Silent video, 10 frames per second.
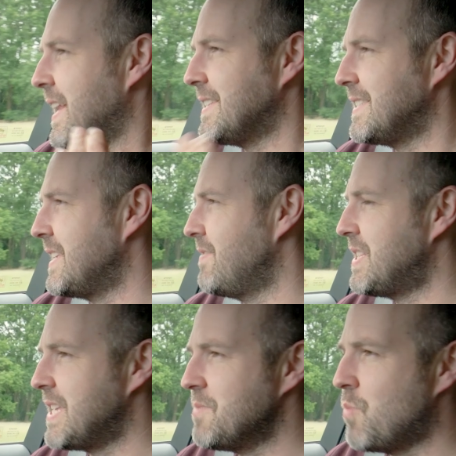has a
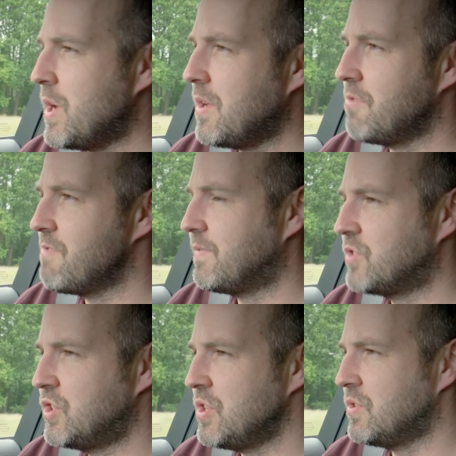CVT and while the revs
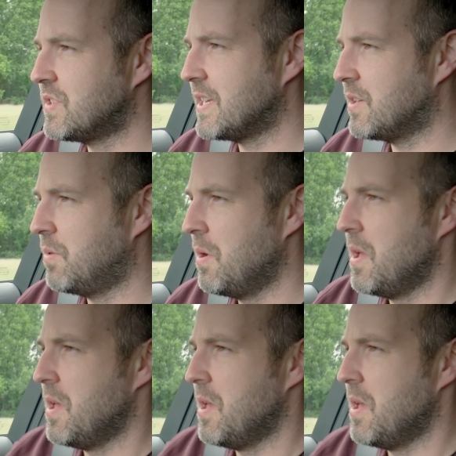do still